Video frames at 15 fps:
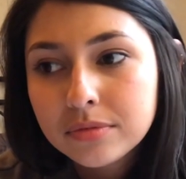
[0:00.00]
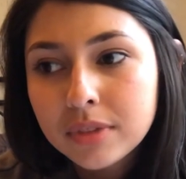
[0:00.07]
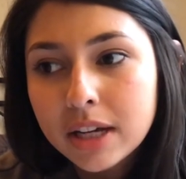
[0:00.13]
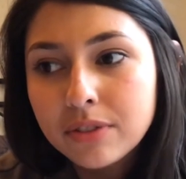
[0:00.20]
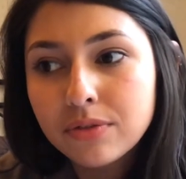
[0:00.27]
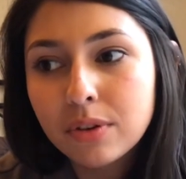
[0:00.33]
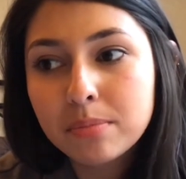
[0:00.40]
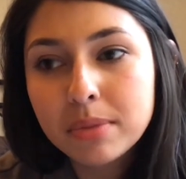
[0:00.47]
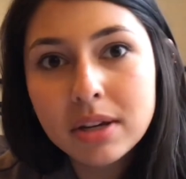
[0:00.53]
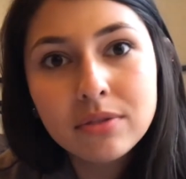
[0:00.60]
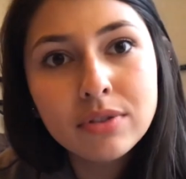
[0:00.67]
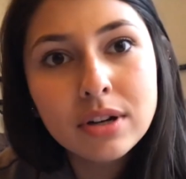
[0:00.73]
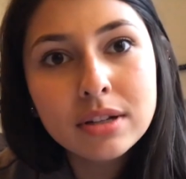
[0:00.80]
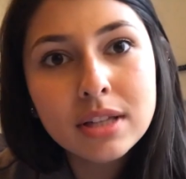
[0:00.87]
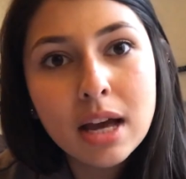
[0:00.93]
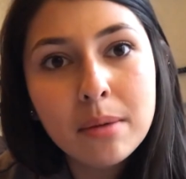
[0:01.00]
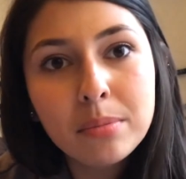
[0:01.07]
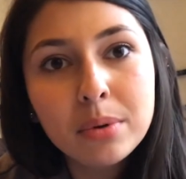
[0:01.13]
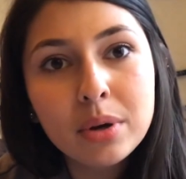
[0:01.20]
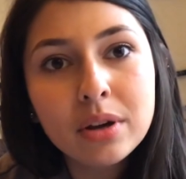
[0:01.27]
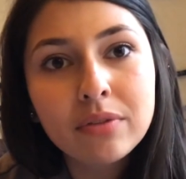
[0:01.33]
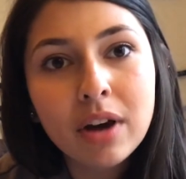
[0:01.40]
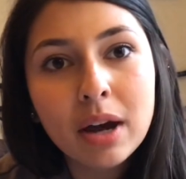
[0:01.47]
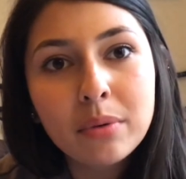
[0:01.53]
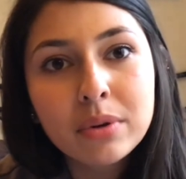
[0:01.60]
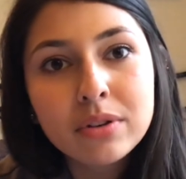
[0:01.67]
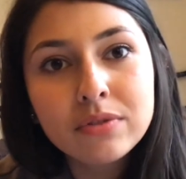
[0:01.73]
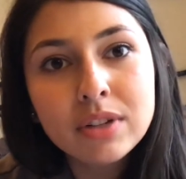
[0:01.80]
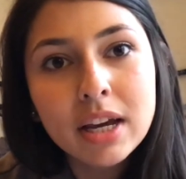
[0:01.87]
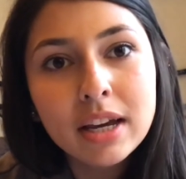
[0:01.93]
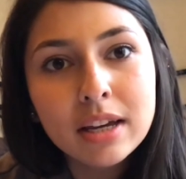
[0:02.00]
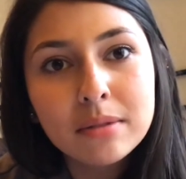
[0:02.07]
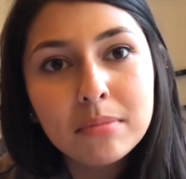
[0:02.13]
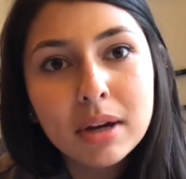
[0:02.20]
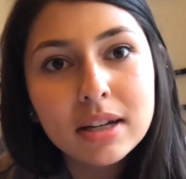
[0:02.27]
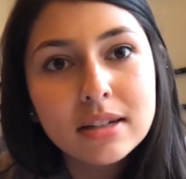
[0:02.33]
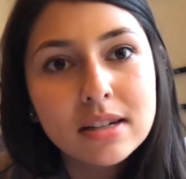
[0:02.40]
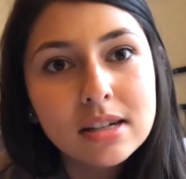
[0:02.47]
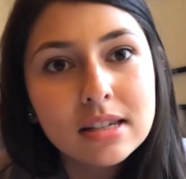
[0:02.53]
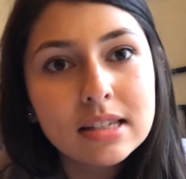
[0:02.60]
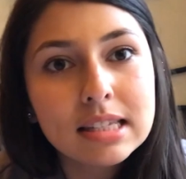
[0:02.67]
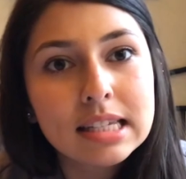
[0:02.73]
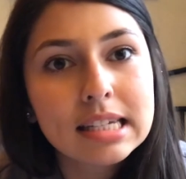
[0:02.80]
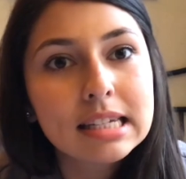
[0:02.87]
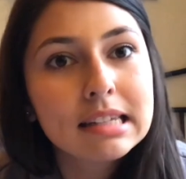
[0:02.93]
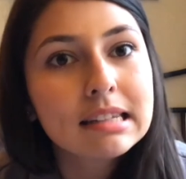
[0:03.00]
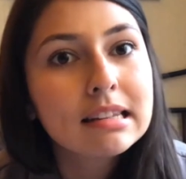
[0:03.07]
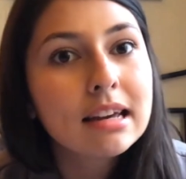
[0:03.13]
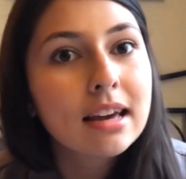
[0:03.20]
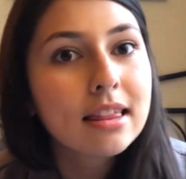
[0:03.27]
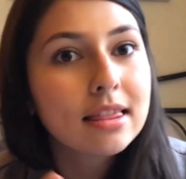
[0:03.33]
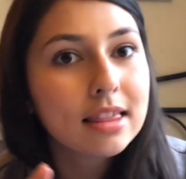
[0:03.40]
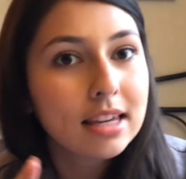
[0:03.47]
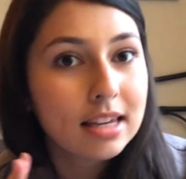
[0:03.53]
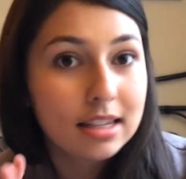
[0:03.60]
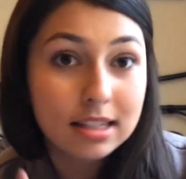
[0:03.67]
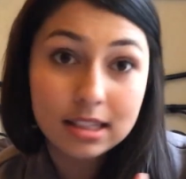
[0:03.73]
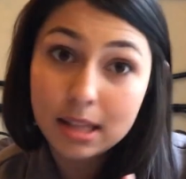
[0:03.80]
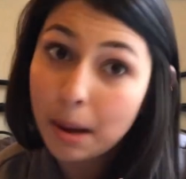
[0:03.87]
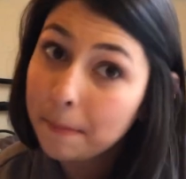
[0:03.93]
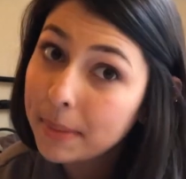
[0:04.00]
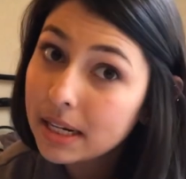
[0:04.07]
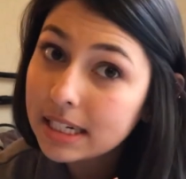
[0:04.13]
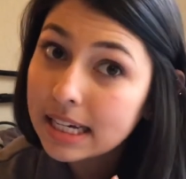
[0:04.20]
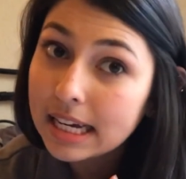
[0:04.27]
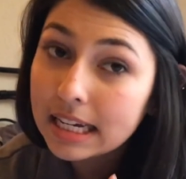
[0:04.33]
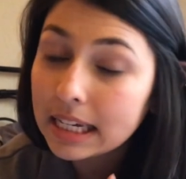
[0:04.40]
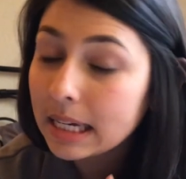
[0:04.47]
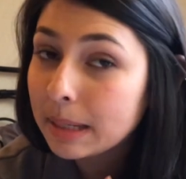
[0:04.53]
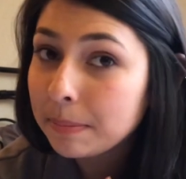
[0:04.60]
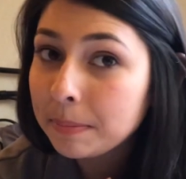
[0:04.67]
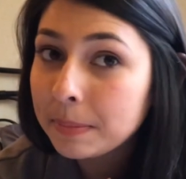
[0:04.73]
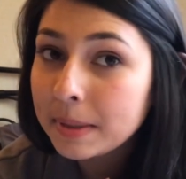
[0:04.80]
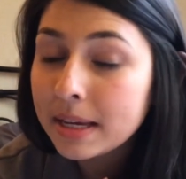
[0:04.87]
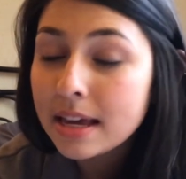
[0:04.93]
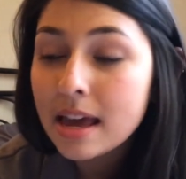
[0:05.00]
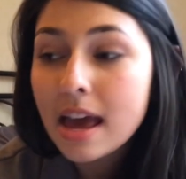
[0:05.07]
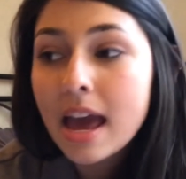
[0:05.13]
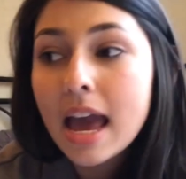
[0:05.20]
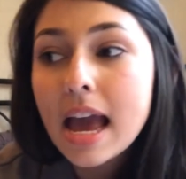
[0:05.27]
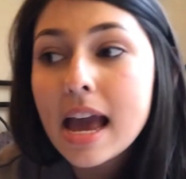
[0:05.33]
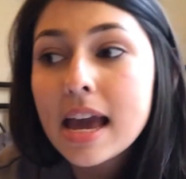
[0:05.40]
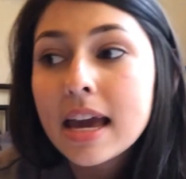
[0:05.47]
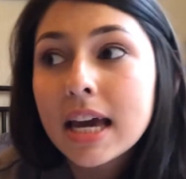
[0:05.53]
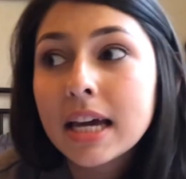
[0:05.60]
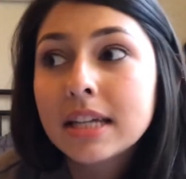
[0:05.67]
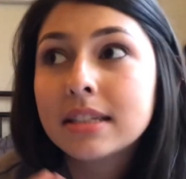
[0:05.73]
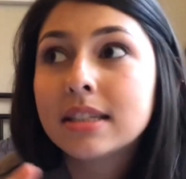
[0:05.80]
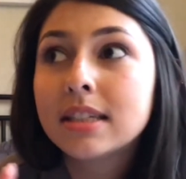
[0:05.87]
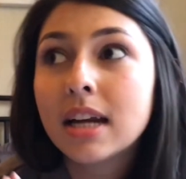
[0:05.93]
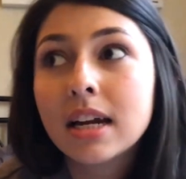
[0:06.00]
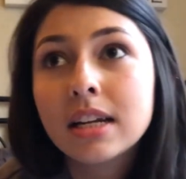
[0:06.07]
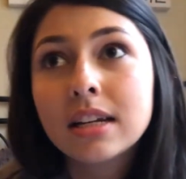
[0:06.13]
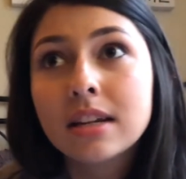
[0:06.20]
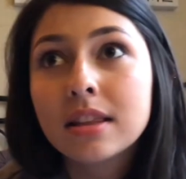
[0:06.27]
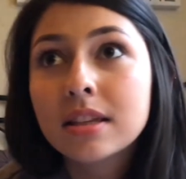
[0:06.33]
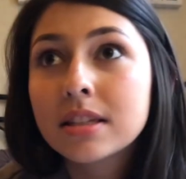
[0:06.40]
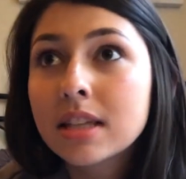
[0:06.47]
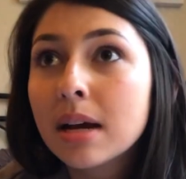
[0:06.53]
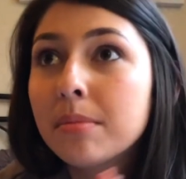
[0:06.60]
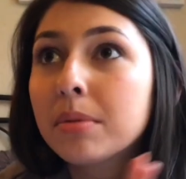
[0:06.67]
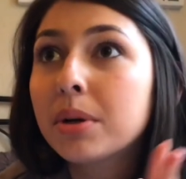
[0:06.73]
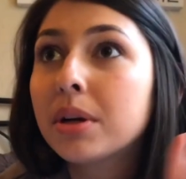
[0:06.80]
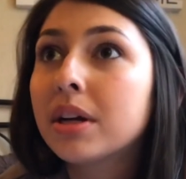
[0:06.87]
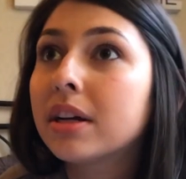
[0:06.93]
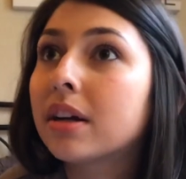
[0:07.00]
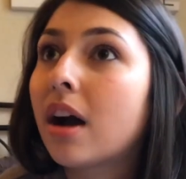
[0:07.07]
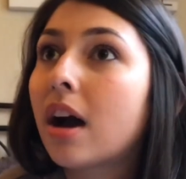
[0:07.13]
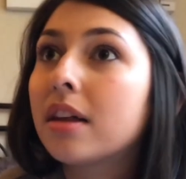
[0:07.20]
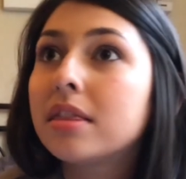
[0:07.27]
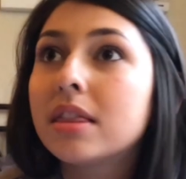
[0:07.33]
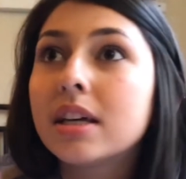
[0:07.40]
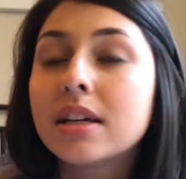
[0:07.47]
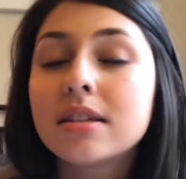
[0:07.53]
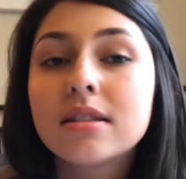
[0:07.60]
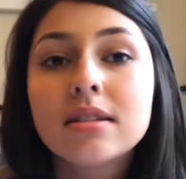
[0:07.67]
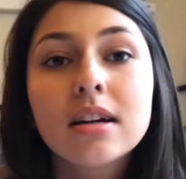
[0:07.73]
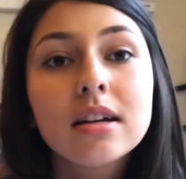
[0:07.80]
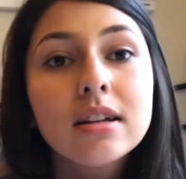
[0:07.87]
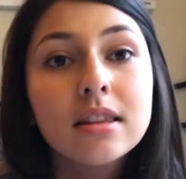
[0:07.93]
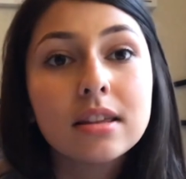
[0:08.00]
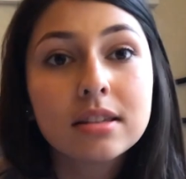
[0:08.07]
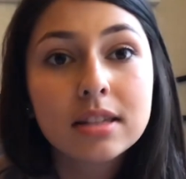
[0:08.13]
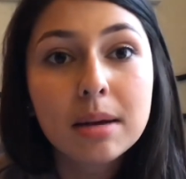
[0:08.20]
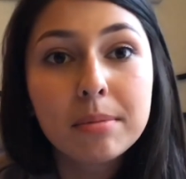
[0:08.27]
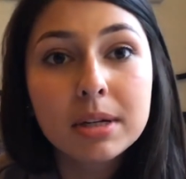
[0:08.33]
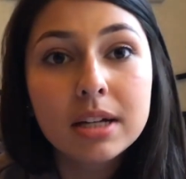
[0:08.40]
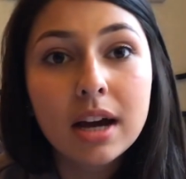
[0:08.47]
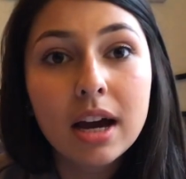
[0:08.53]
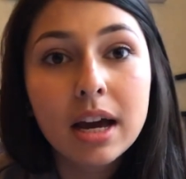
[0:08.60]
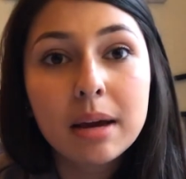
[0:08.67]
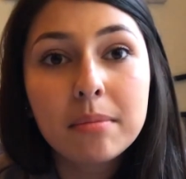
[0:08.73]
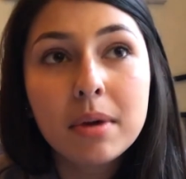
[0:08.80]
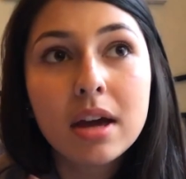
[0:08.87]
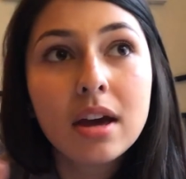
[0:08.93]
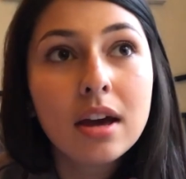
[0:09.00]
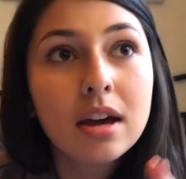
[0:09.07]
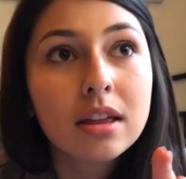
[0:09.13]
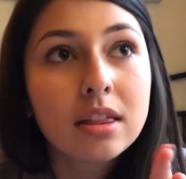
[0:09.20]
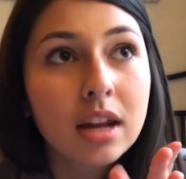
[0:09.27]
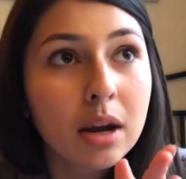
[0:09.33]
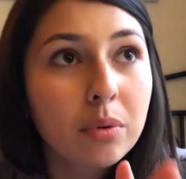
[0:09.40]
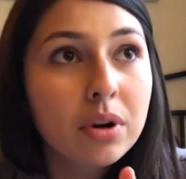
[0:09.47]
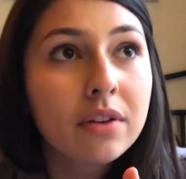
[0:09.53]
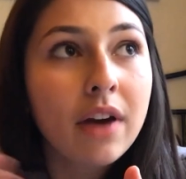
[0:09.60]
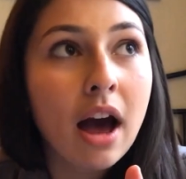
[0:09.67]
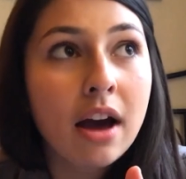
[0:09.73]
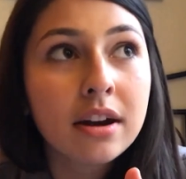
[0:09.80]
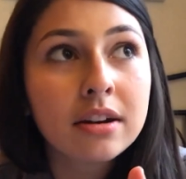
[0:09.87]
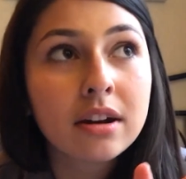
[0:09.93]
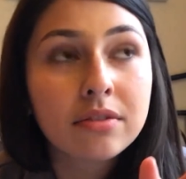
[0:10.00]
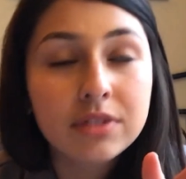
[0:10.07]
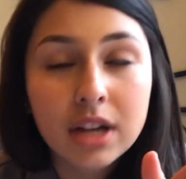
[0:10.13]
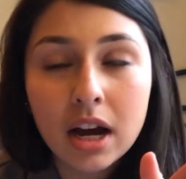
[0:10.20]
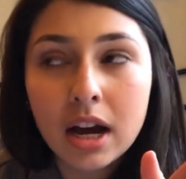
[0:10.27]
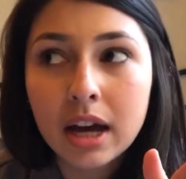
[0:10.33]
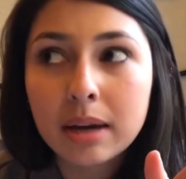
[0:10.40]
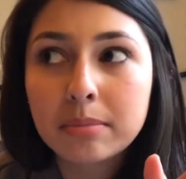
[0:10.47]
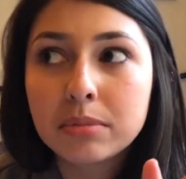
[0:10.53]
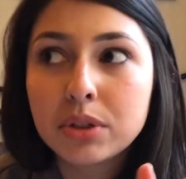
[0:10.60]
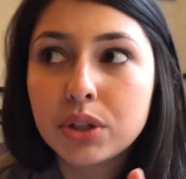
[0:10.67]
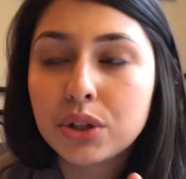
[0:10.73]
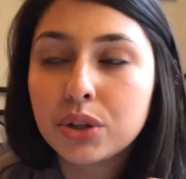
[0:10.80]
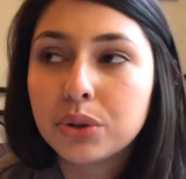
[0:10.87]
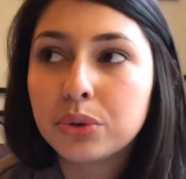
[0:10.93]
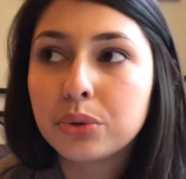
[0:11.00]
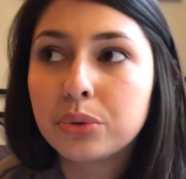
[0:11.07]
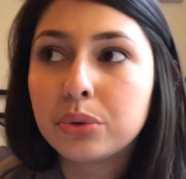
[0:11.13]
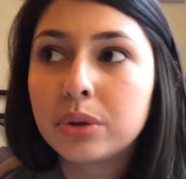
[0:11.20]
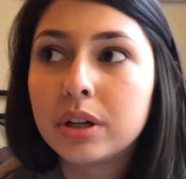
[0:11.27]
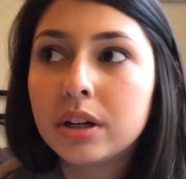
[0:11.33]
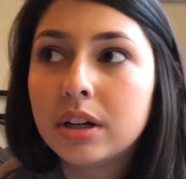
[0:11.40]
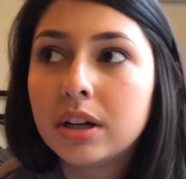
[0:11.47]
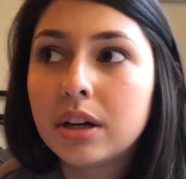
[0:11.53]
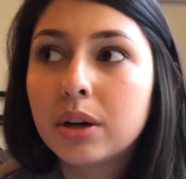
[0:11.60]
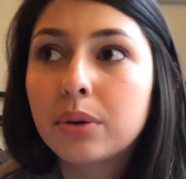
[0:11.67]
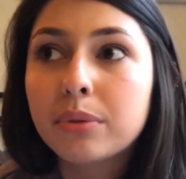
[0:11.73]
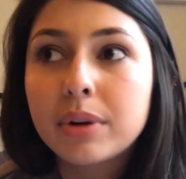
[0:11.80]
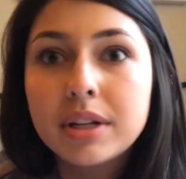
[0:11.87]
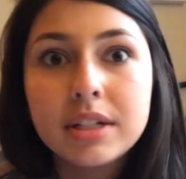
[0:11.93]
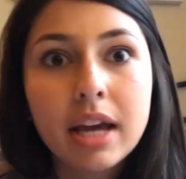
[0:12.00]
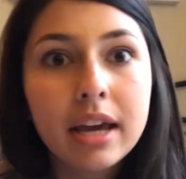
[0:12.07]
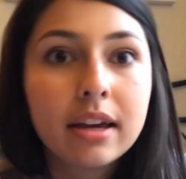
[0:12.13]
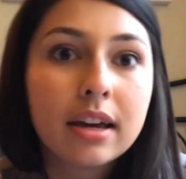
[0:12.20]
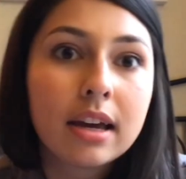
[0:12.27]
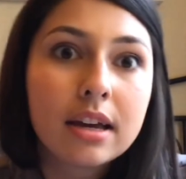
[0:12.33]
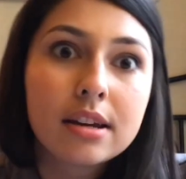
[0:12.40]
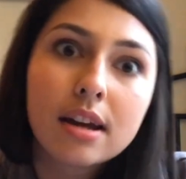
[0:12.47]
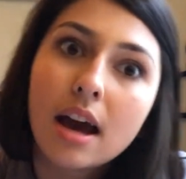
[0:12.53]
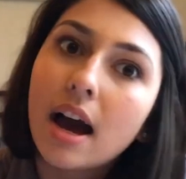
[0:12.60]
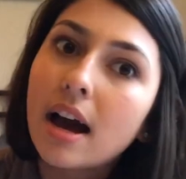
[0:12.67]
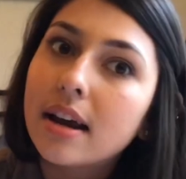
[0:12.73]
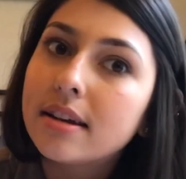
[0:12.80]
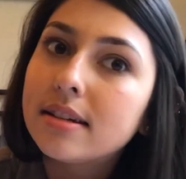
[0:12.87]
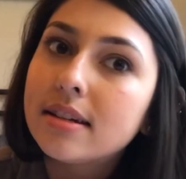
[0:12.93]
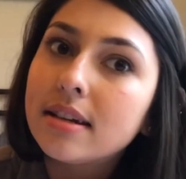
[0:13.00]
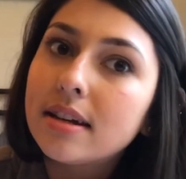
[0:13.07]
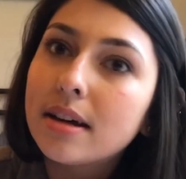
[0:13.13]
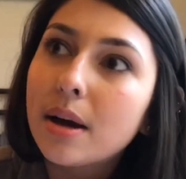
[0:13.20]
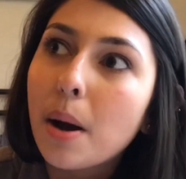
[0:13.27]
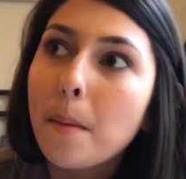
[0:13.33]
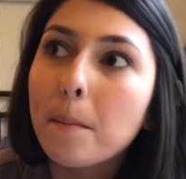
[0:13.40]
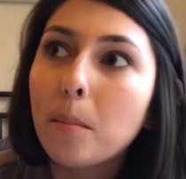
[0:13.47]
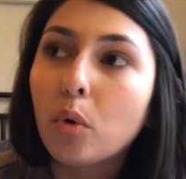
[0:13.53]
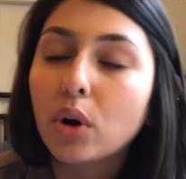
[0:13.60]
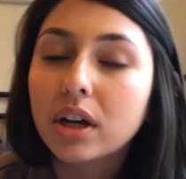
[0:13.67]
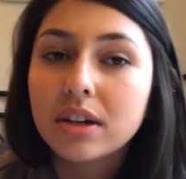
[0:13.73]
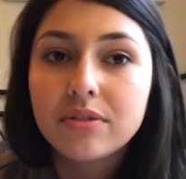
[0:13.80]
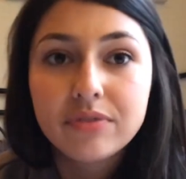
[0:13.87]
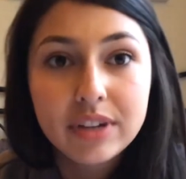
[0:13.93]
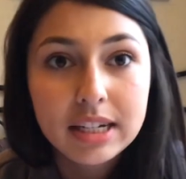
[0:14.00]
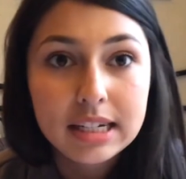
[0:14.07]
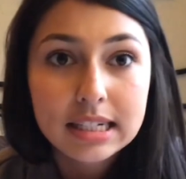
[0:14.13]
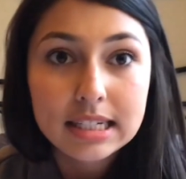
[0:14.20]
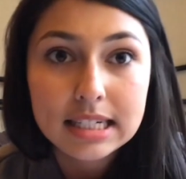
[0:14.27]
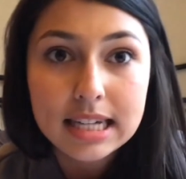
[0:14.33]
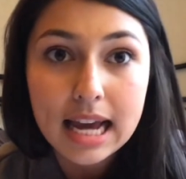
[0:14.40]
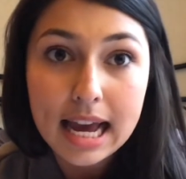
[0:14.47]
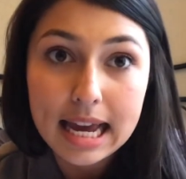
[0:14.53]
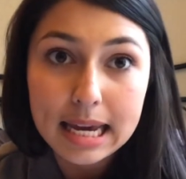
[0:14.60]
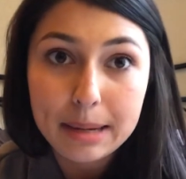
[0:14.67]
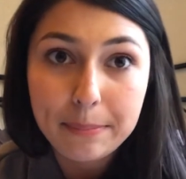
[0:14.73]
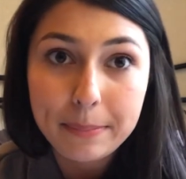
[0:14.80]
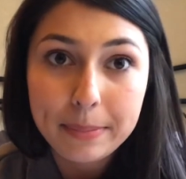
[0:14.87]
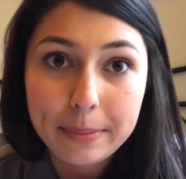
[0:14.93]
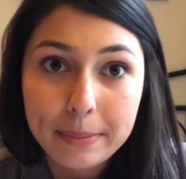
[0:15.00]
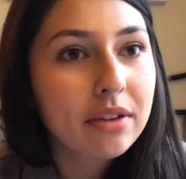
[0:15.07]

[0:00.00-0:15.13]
Like for me, for example, if I would have taken my TEAS in the summertime and studied in the summer and gotten things done in the summertime, then I would have had enough time to retake it at a more convenient time.